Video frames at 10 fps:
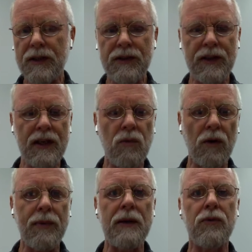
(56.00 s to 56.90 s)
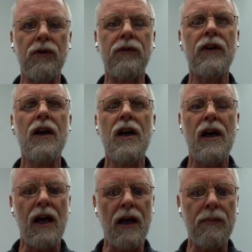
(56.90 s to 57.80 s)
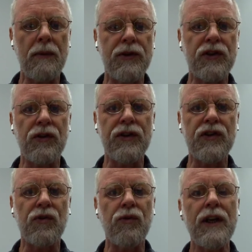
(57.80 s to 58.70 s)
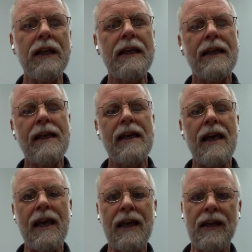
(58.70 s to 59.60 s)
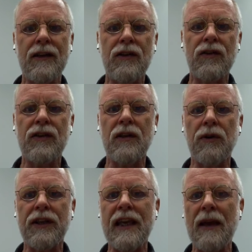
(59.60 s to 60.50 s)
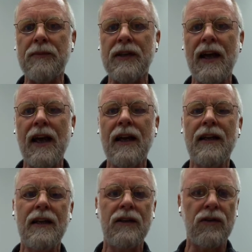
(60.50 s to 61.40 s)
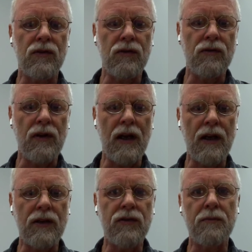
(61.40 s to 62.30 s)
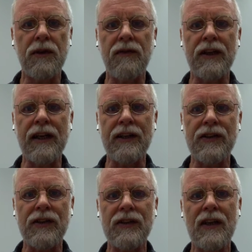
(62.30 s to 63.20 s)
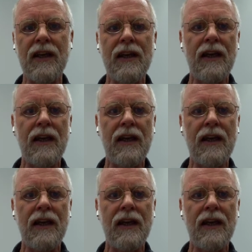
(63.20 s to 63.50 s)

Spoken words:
to see what people have published on this already and to see what the gaps are, to do a bit of analysis